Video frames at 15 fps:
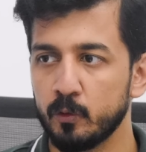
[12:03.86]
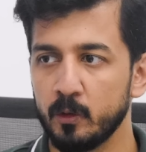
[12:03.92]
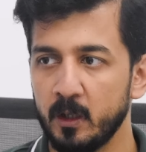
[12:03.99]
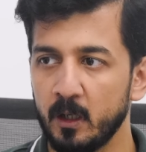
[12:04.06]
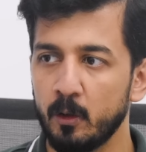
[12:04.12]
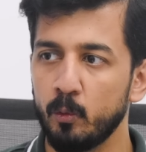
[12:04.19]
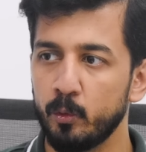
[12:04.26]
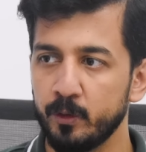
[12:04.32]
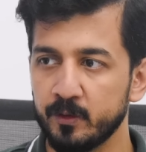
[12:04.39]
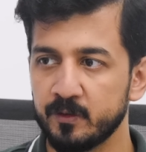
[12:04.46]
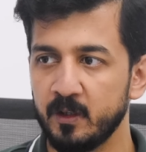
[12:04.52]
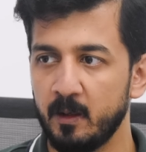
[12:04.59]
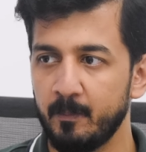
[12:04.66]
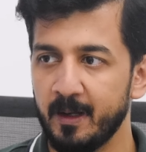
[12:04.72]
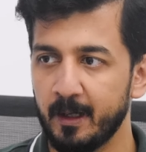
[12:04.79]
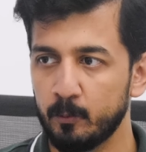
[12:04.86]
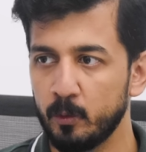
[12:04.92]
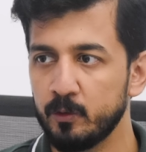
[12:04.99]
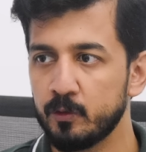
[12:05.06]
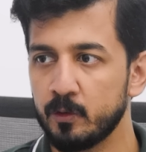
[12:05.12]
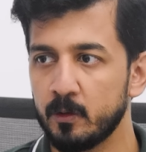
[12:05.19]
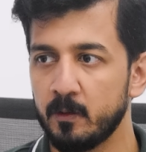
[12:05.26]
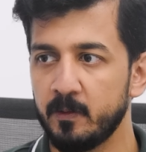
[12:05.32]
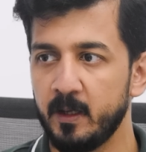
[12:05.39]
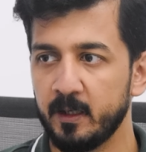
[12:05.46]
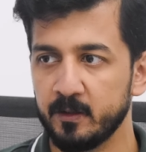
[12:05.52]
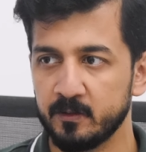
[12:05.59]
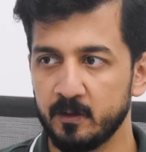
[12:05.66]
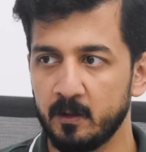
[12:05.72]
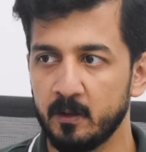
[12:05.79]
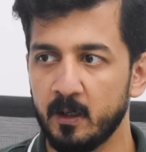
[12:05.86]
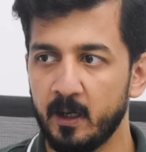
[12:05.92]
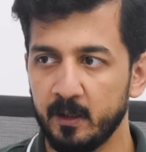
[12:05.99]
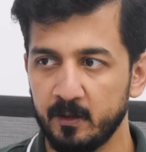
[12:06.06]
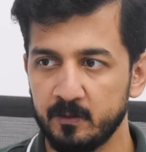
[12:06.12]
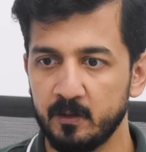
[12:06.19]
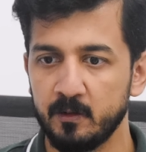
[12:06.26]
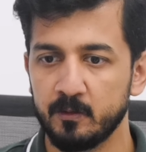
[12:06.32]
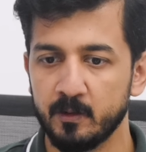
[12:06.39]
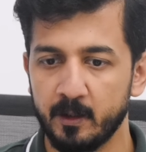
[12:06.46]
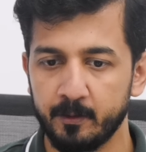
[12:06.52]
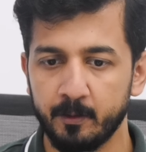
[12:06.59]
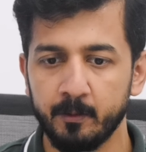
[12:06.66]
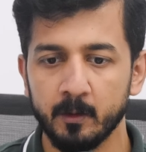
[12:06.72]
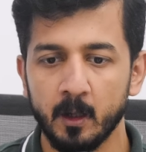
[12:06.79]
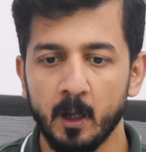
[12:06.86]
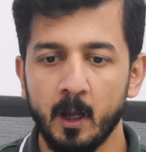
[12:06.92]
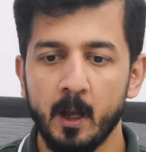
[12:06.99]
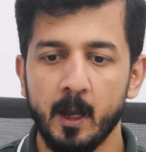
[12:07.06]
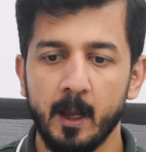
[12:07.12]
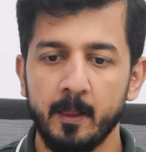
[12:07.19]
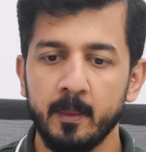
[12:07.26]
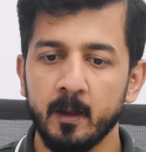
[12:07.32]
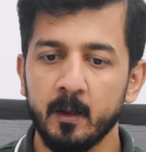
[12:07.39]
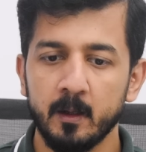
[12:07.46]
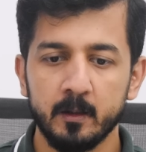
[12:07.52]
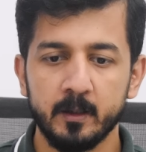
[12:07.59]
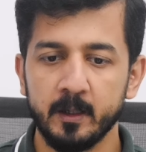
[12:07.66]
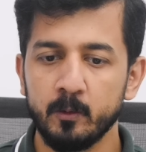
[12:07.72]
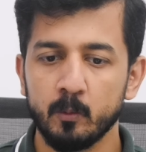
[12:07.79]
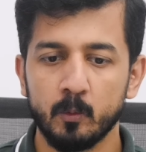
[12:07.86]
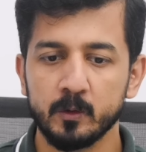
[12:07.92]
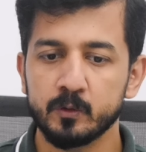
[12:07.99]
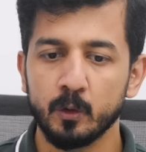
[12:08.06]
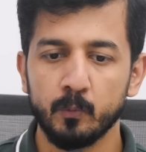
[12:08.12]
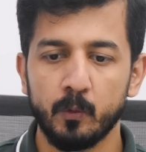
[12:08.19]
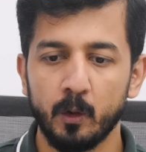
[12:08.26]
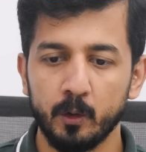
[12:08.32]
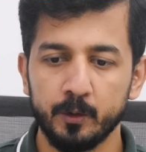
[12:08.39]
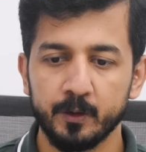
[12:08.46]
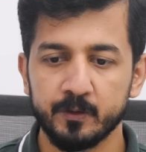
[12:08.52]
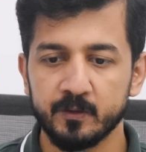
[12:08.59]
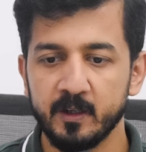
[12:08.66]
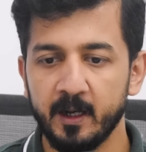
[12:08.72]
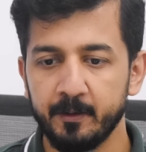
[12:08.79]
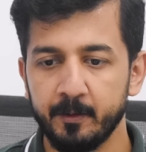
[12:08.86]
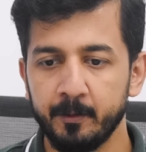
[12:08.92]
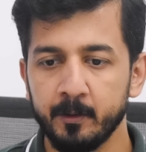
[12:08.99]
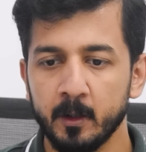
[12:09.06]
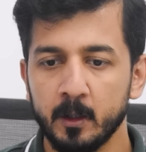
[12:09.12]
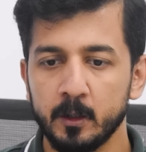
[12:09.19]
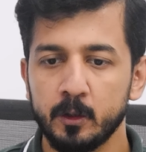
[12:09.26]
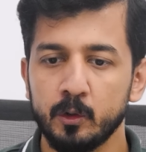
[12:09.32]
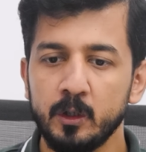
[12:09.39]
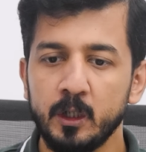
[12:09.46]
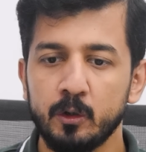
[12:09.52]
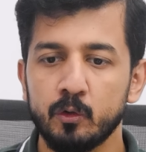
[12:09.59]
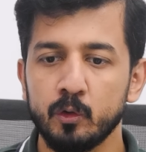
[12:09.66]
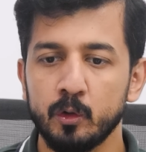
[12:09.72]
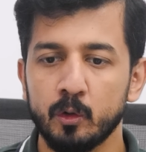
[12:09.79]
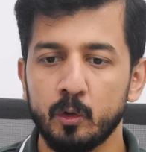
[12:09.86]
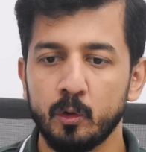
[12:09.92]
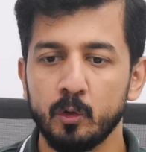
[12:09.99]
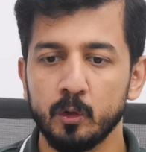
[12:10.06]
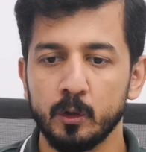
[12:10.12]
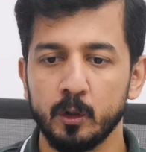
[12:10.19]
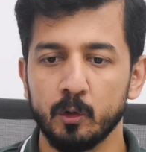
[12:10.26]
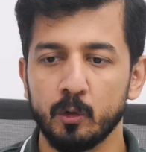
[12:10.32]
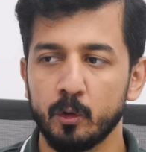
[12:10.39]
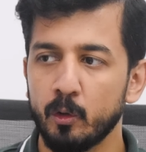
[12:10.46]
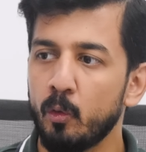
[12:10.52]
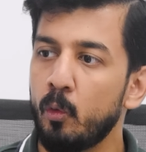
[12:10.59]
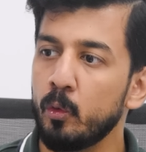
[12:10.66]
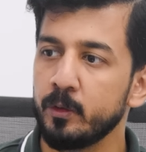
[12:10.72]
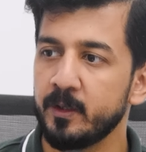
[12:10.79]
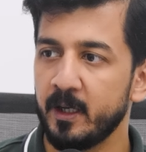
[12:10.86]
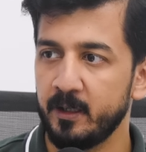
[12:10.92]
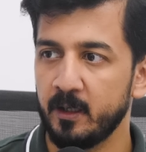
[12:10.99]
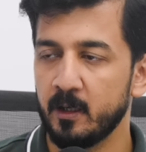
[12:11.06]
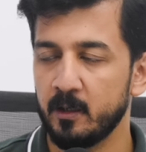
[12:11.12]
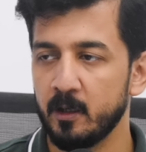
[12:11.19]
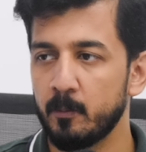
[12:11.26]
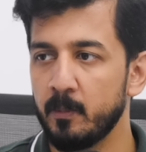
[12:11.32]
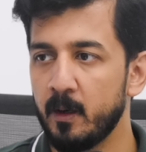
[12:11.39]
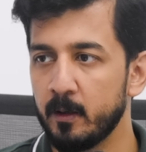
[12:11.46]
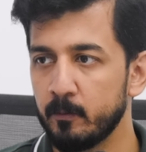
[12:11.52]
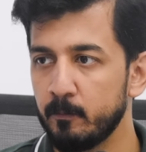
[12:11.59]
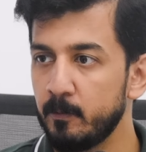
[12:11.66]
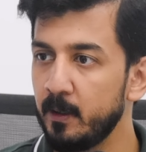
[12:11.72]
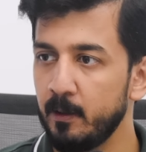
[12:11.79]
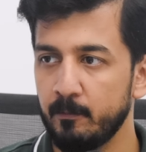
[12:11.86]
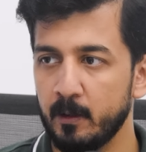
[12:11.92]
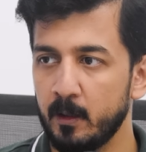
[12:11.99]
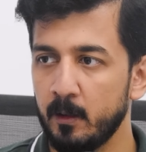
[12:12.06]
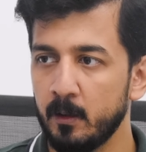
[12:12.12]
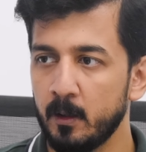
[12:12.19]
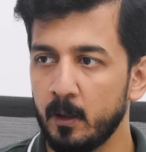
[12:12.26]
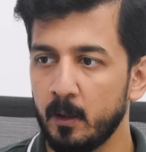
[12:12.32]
include the same language that is in IEC standard. And then once you follow the standard, you need to know your own dedicated plant very well.